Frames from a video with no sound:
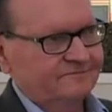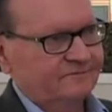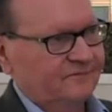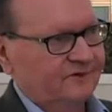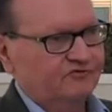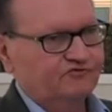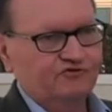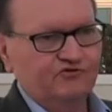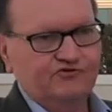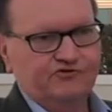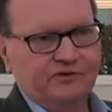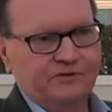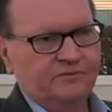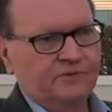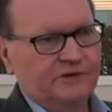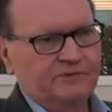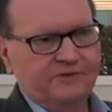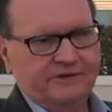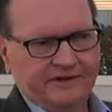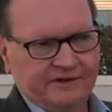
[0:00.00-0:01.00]
interesting
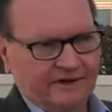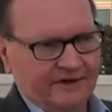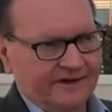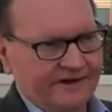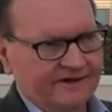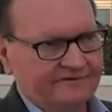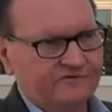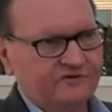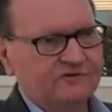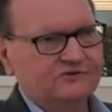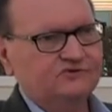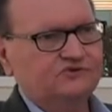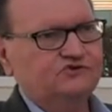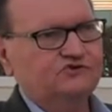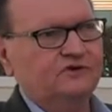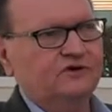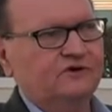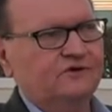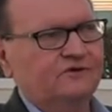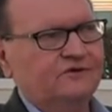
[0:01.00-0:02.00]
people, Eli Evans,
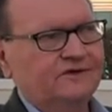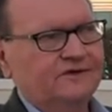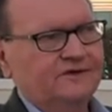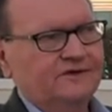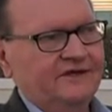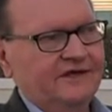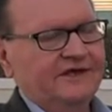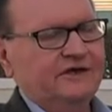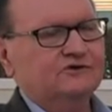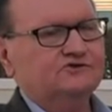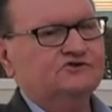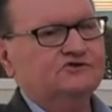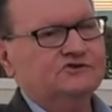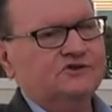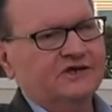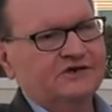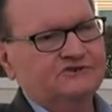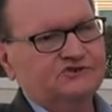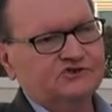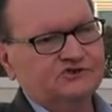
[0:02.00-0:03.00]
He goes to
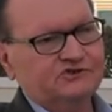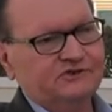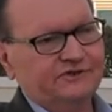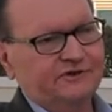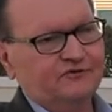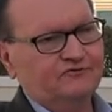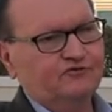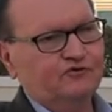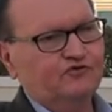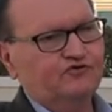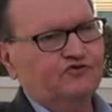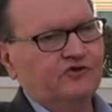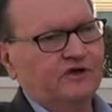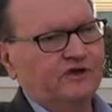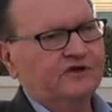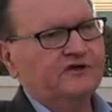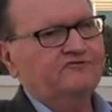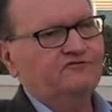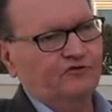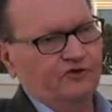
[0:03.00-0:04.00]
Texas and interviews
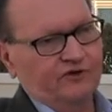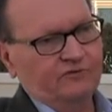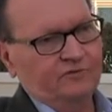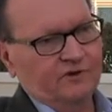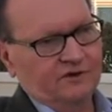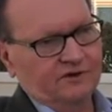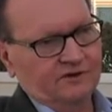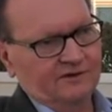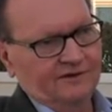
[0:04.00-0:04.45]
Kinky Friedman.